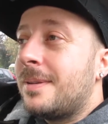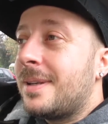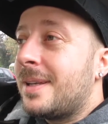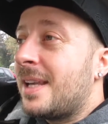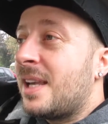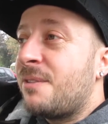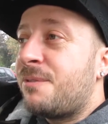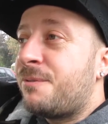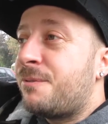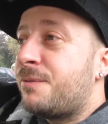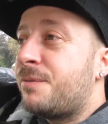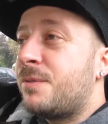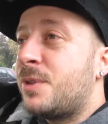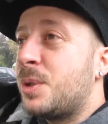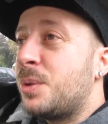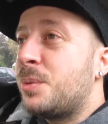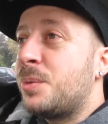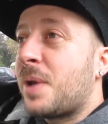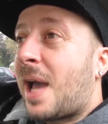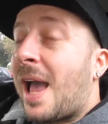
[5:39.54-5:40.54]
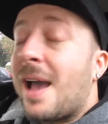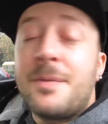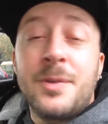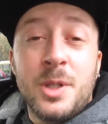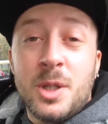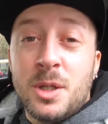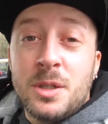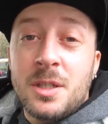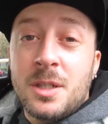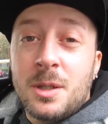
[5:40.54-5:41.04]
if you haven't
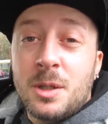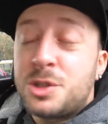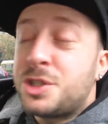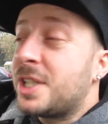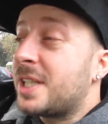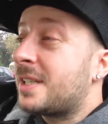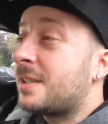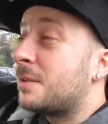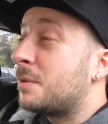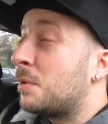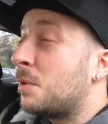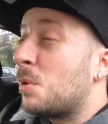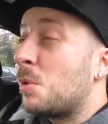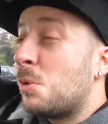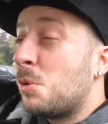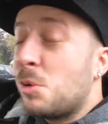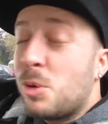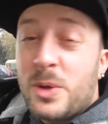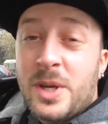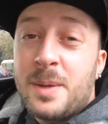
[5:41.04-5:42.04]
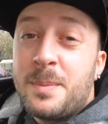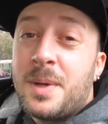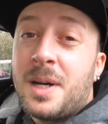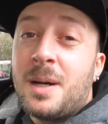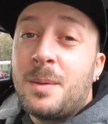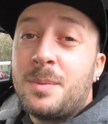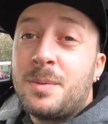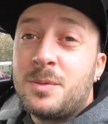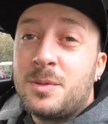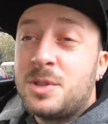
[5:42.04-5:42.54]
heard of Logic, look him up.